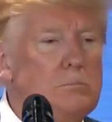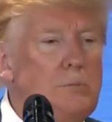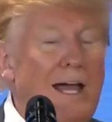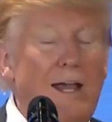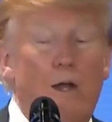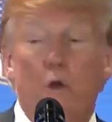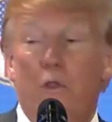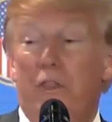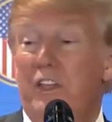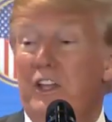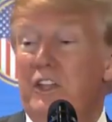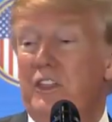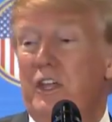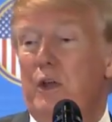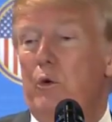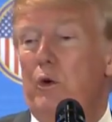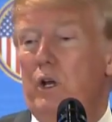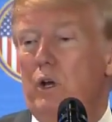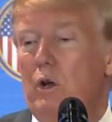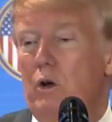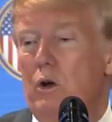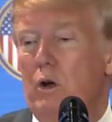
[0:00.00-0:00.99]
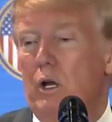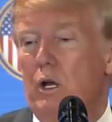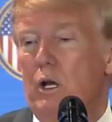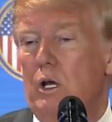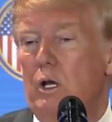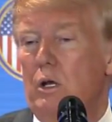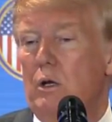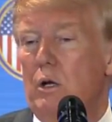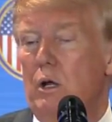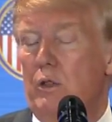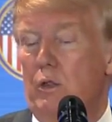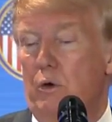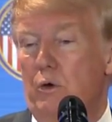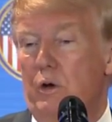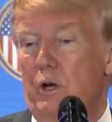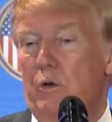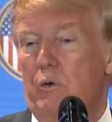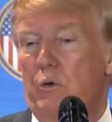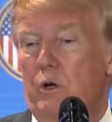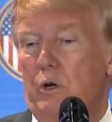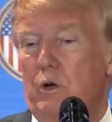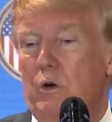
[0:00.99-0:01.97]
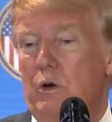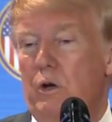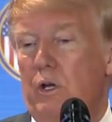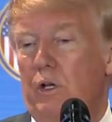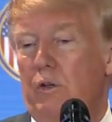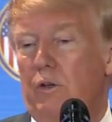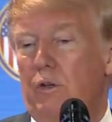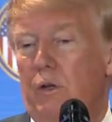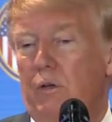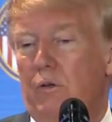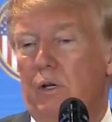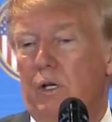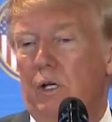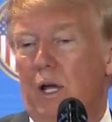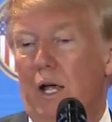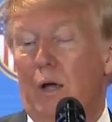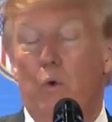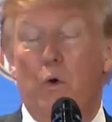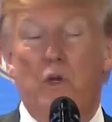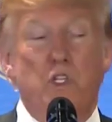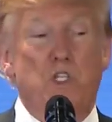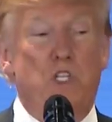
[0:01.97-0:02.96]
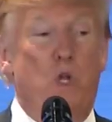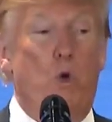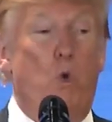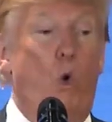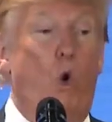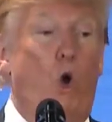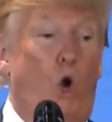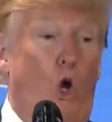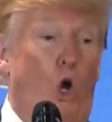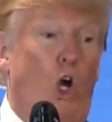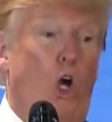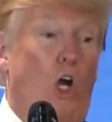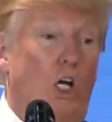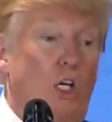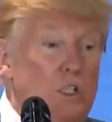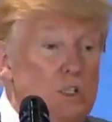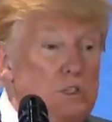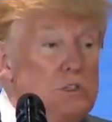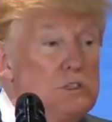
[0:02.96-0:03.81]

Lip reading: I don't think they recorded it. Are there any recordings of it? I wish there were,